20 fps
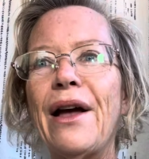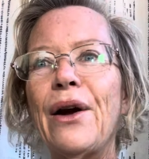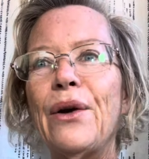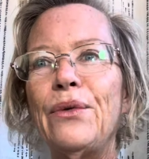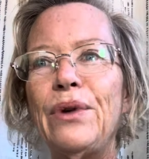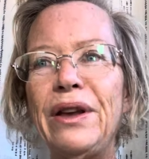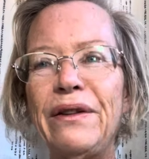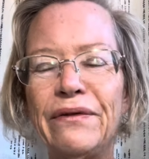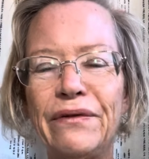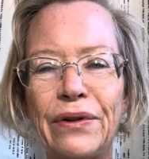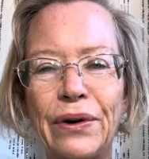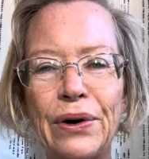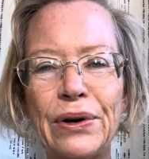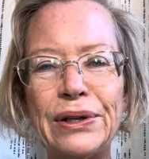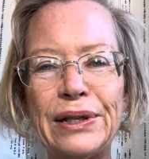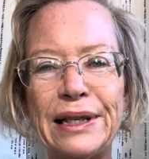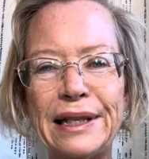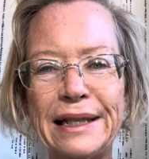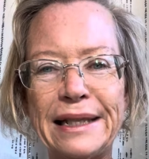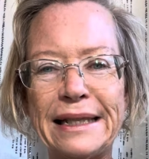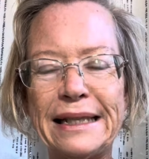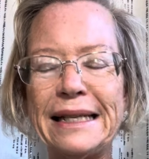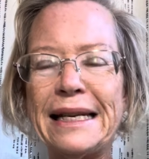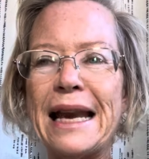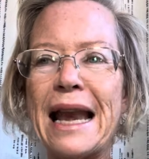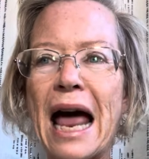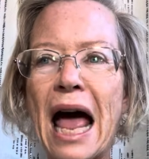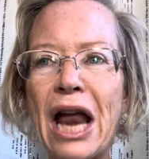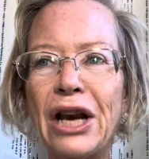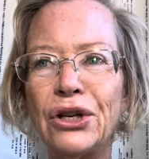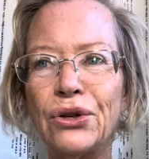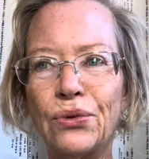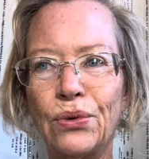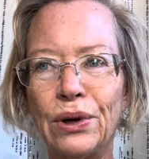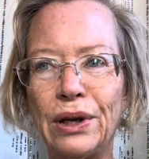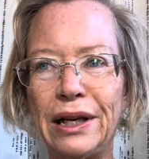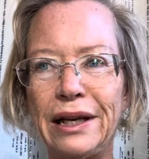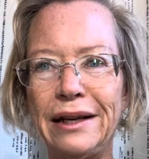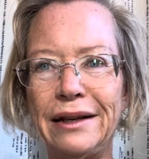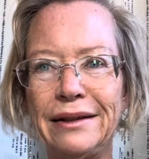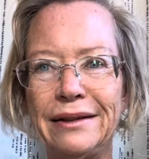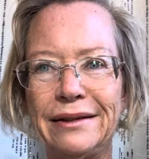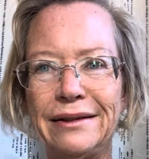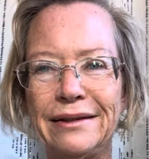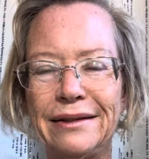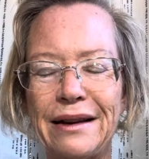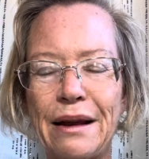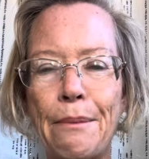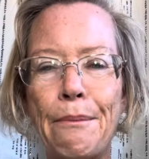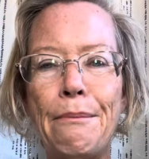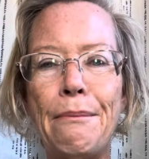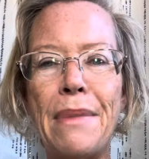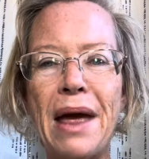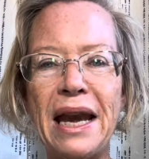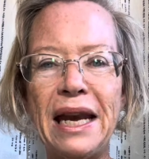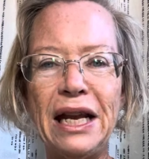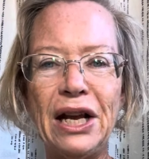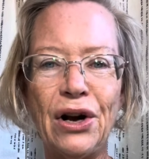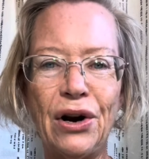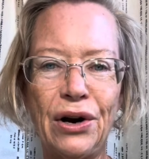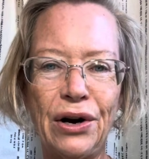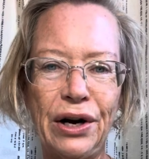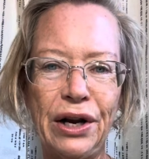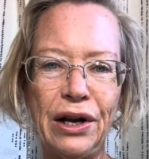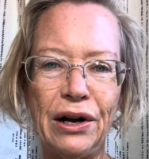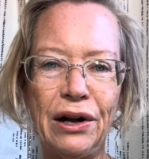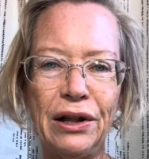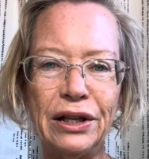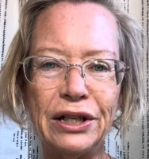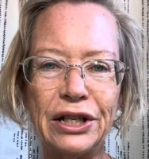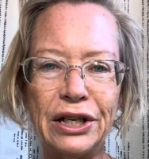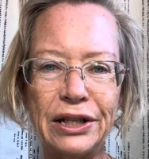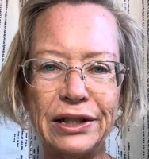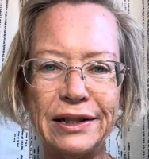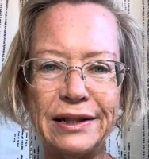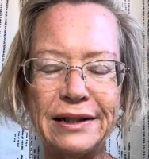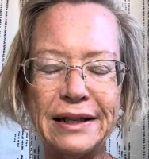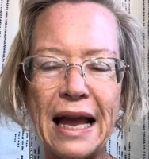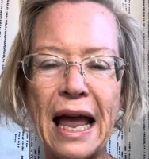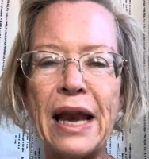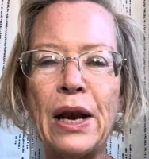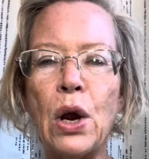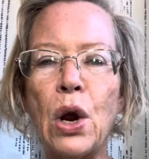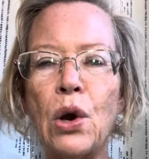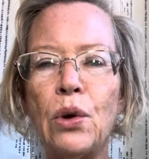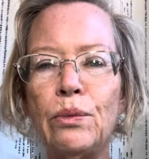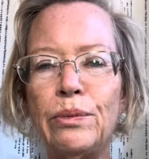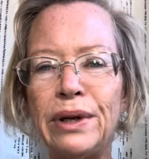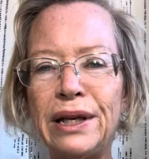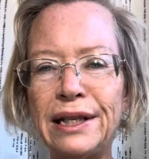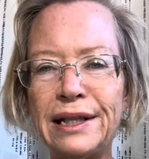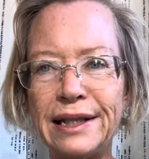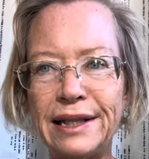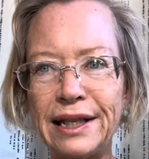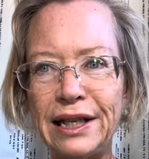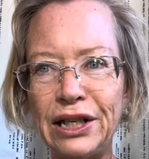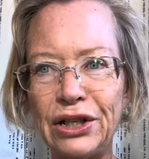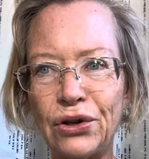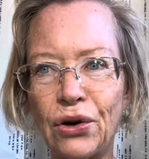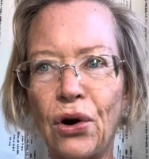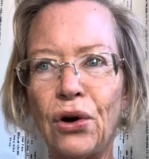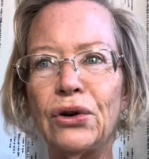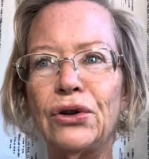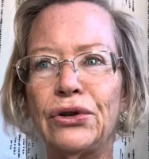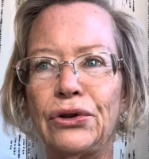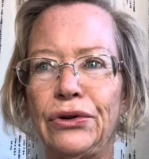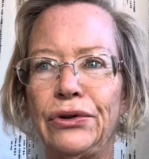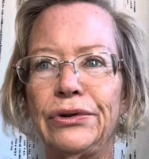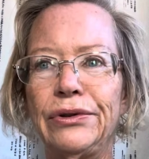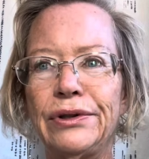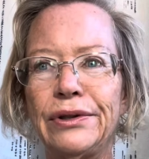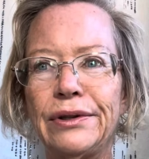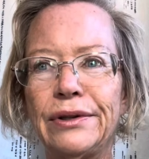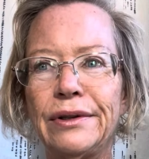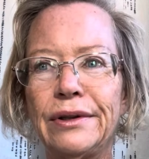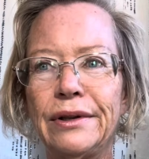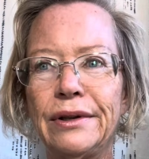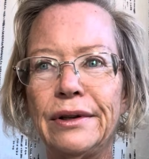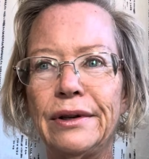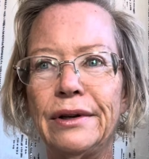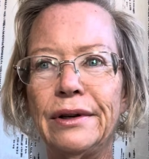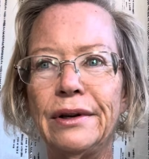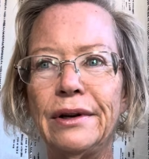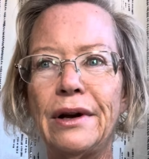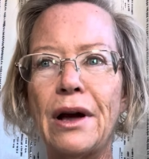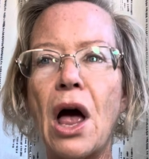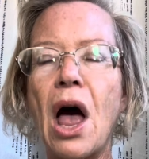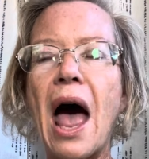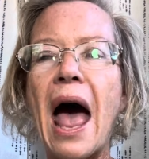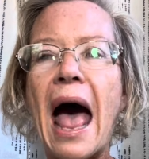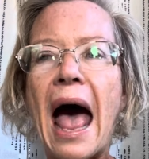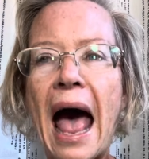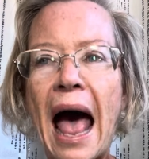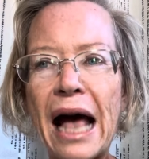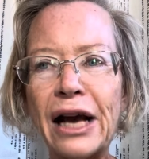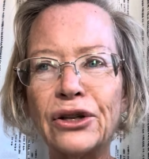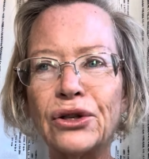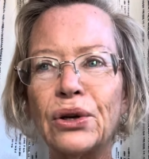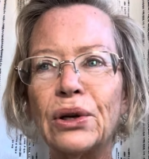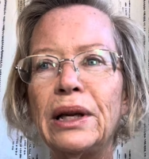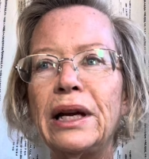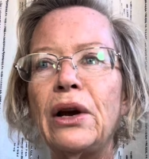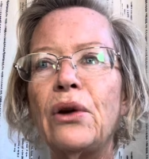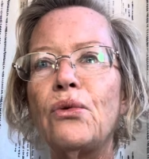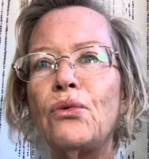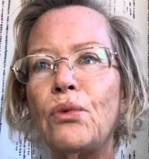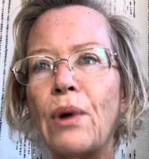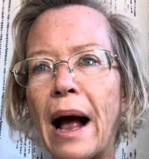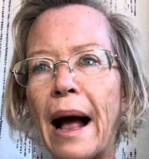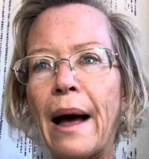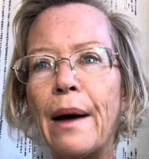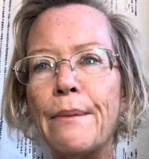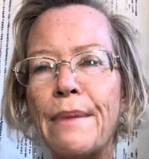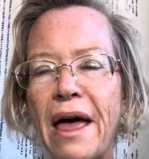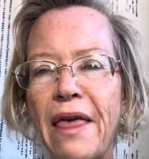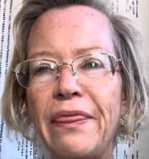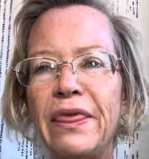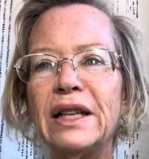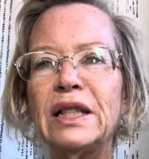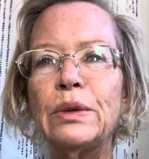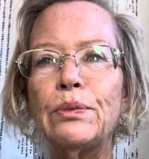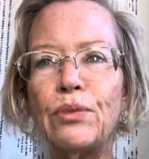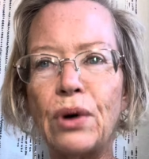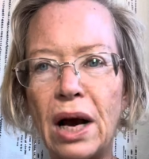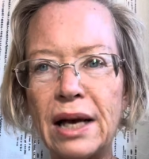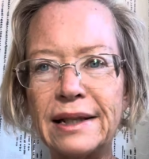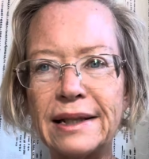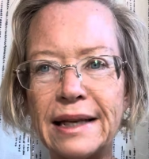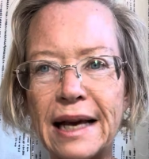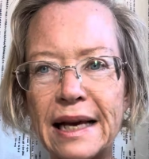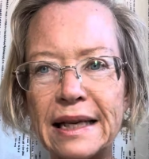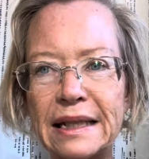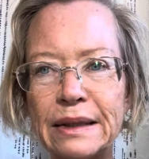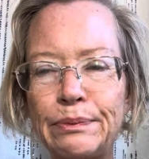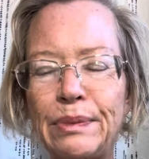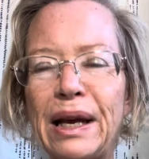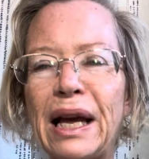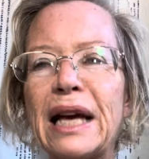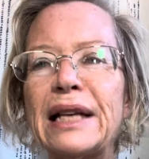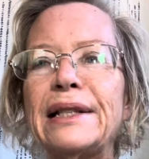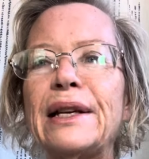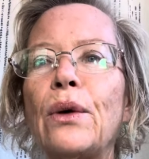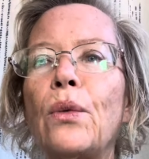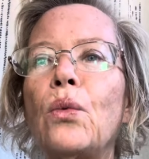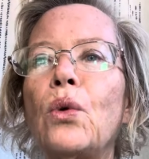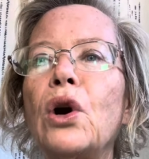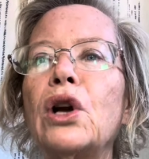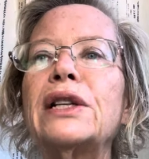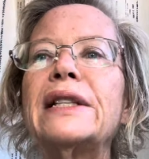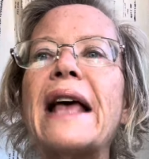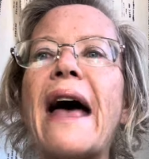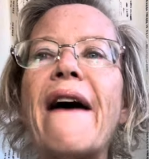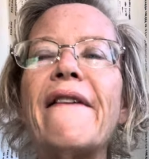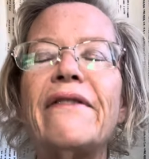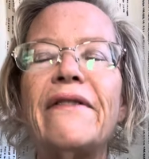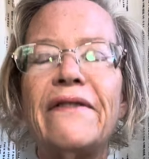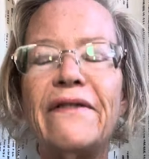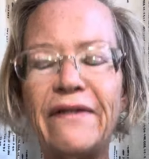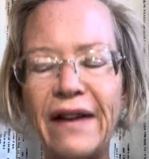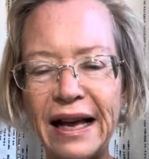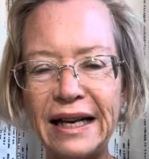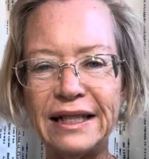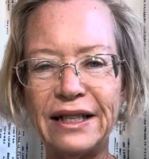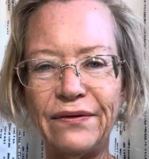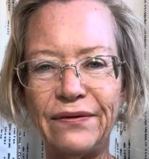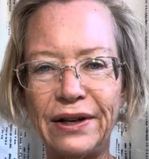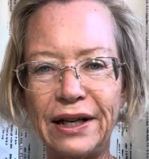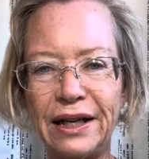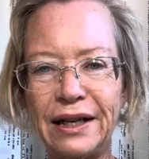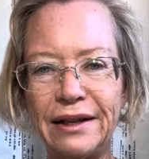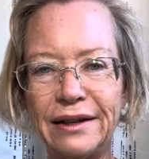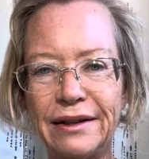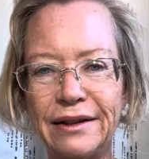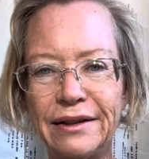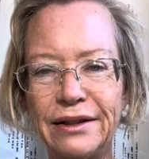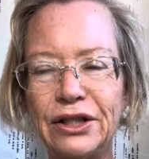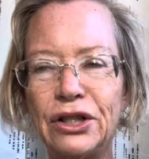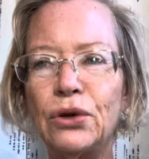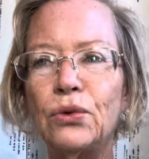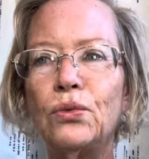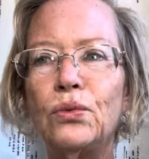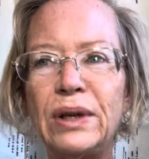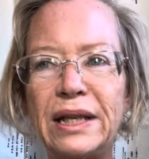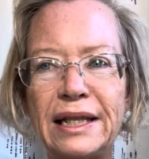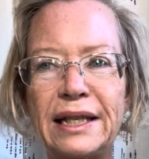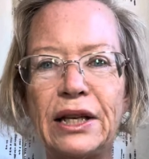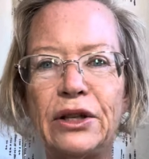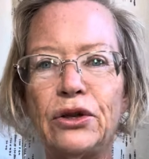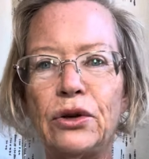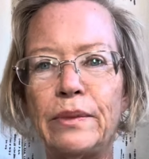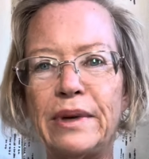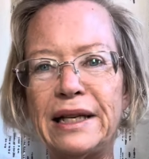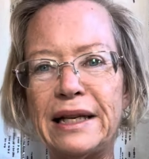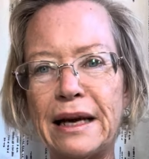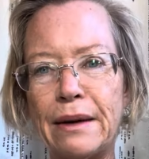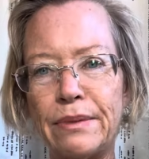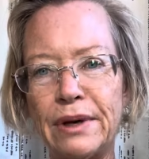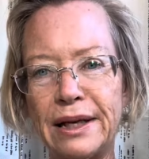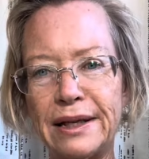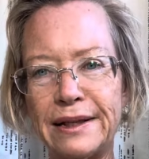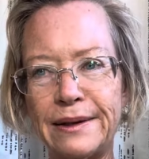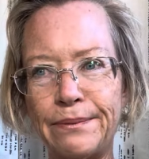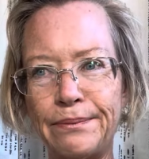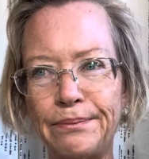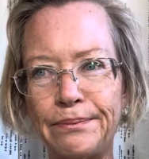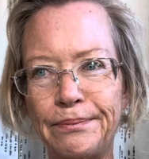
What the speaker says: reverses naturally. Many cardiologists and obesity doctors actually recommend this process because it works effectively to reset your metabolism.